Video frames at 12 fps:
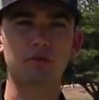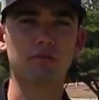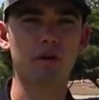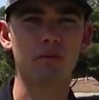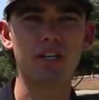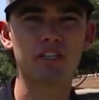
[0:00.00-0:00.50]
with
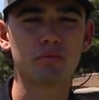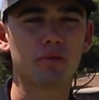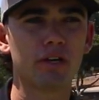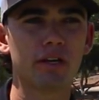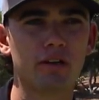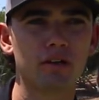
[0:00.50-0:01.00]
my wedge
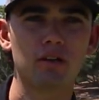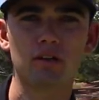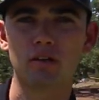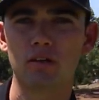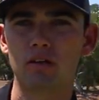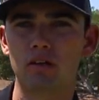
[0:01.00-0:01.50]
play,
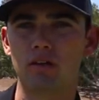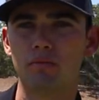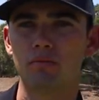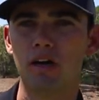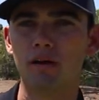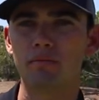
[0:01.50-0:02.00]

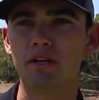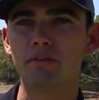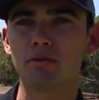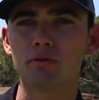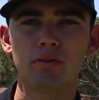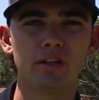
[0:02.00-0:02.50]
um, I'm
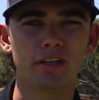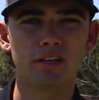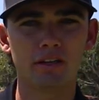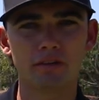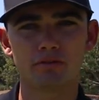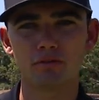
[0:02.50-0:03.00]
never really
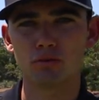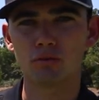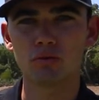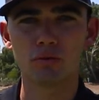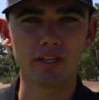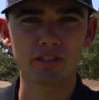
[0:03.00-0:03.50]
hitting
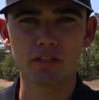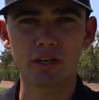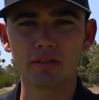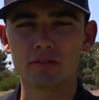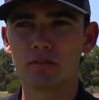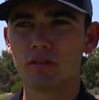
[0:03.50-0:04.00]
full wedge
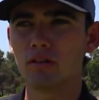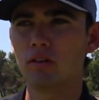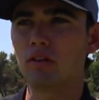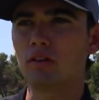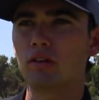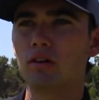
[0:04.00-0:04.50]
shots.
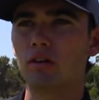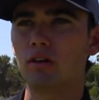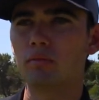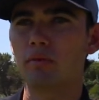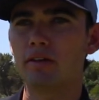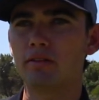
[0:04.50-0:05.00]

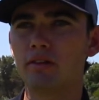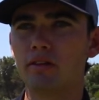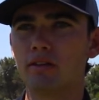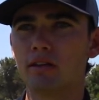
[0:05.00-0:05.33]
Um, I think